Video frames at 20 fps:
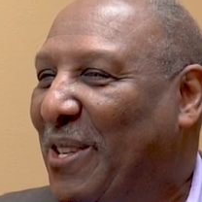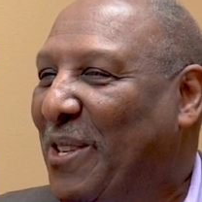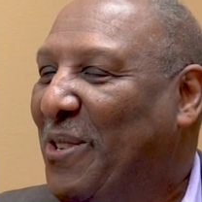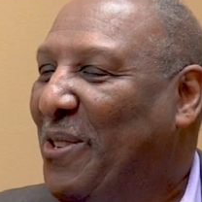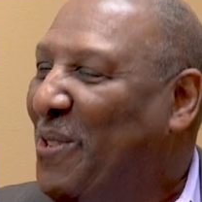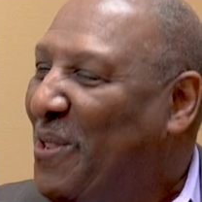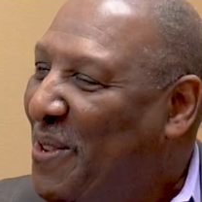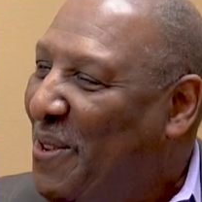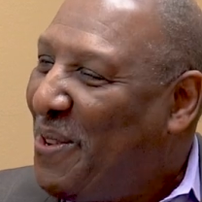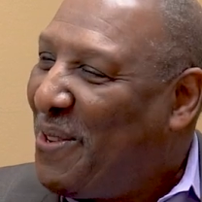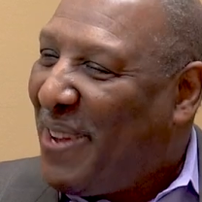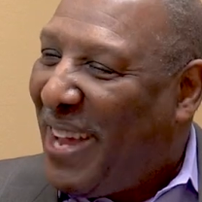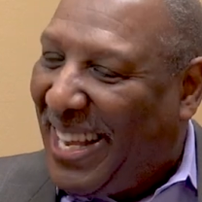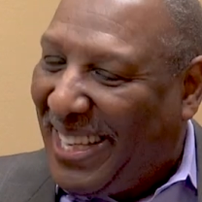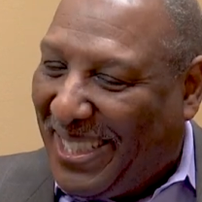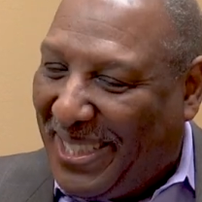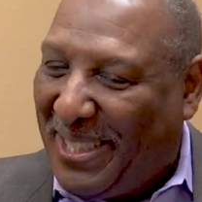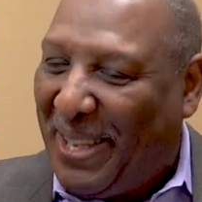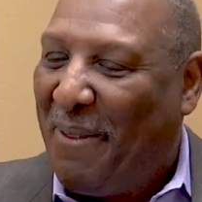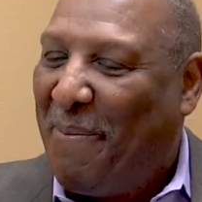you at
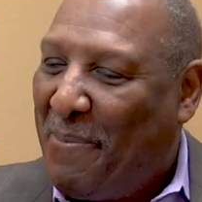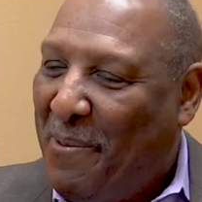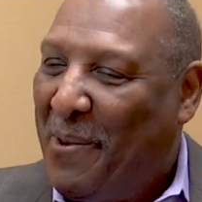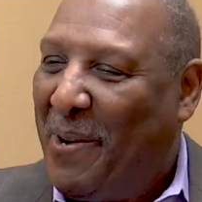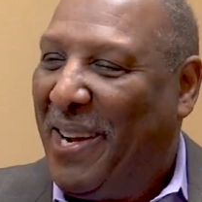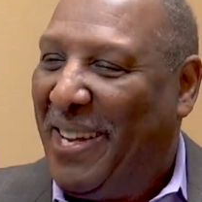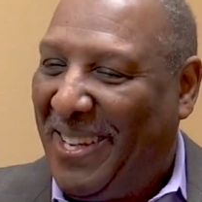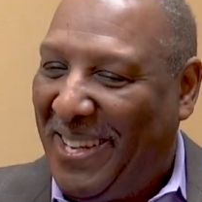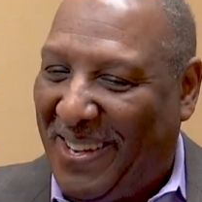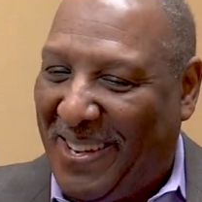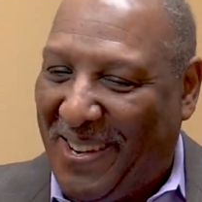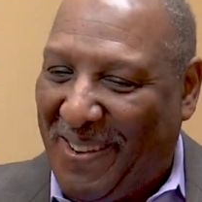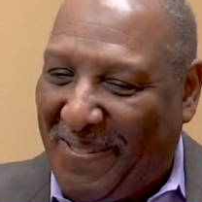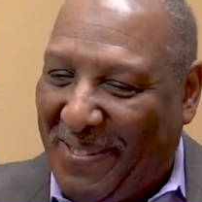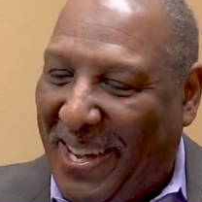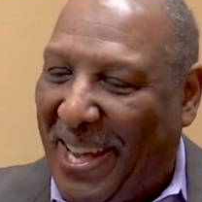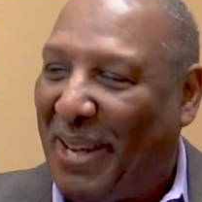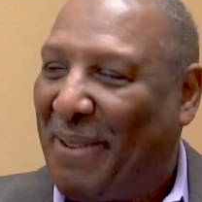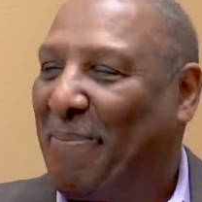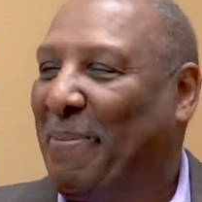some point, you've
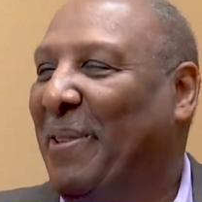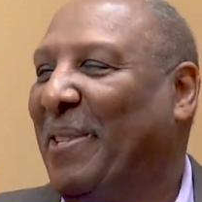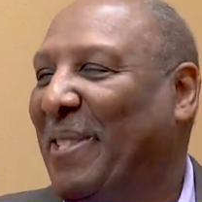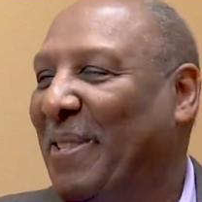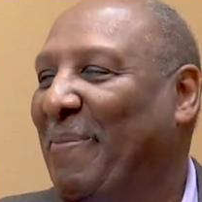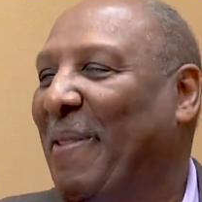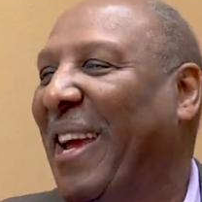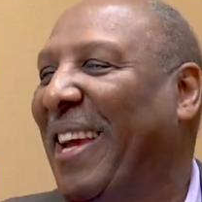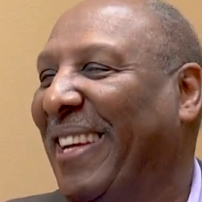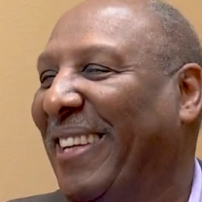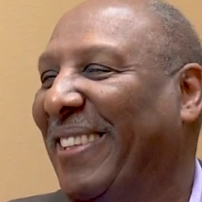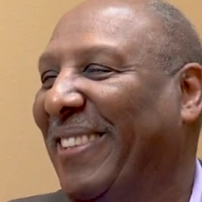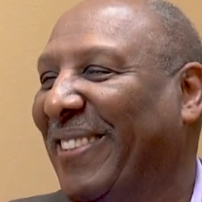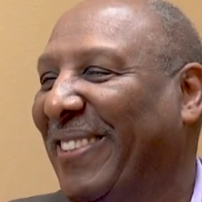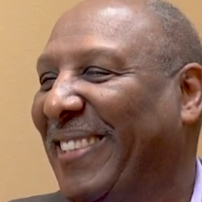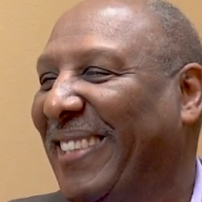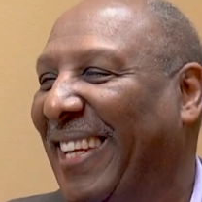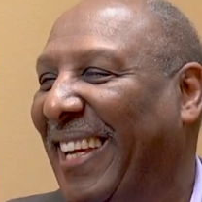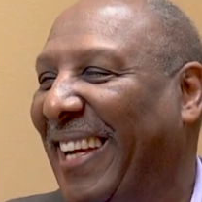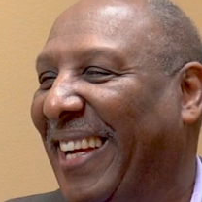got to put some
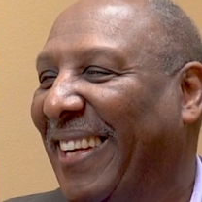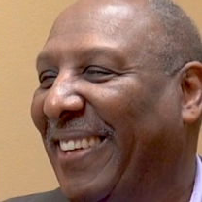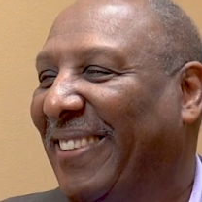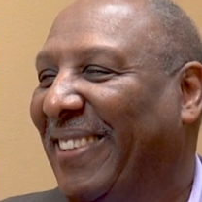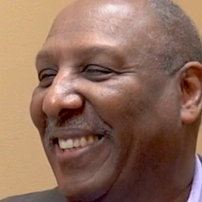anchors down.